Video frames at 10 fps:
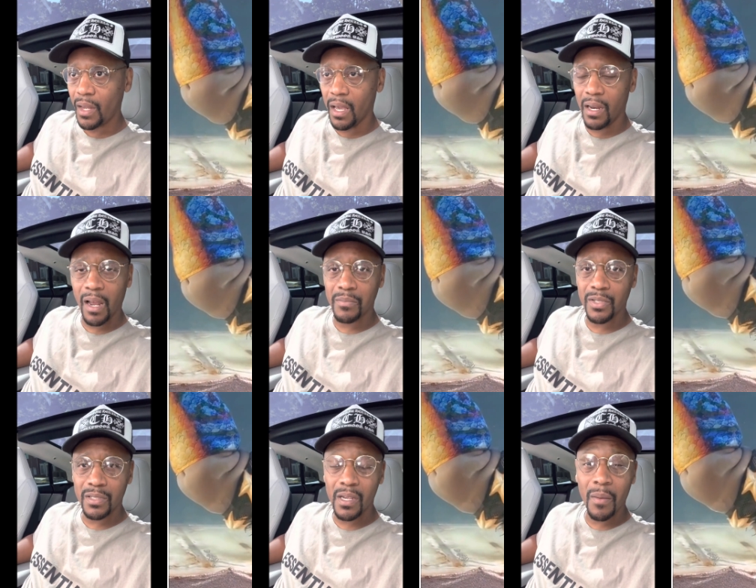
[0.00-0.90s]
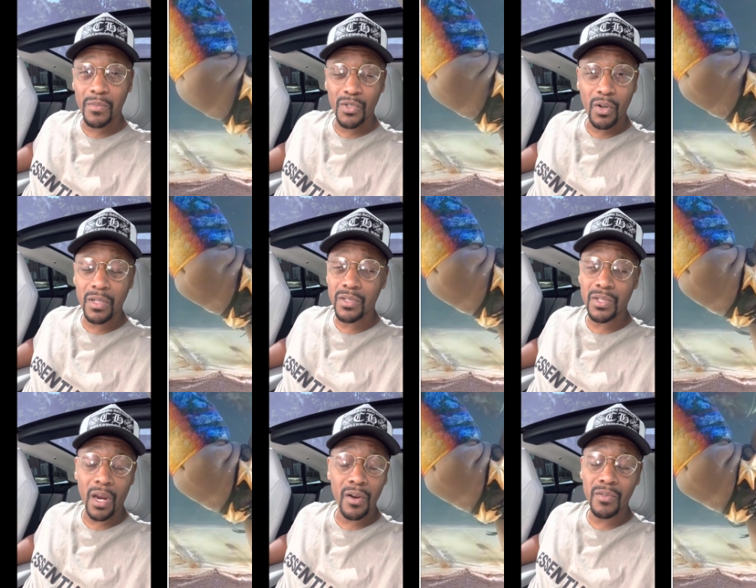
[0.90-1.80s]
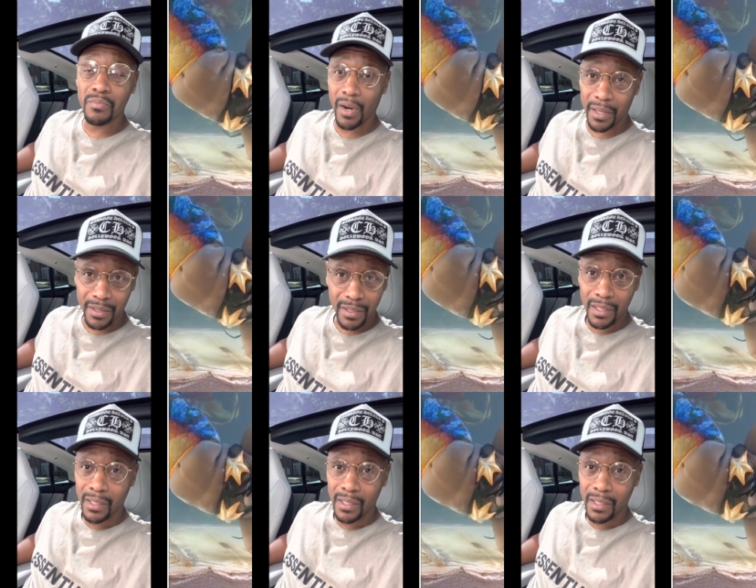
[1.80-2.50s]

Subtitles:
And I'm your concerned brother.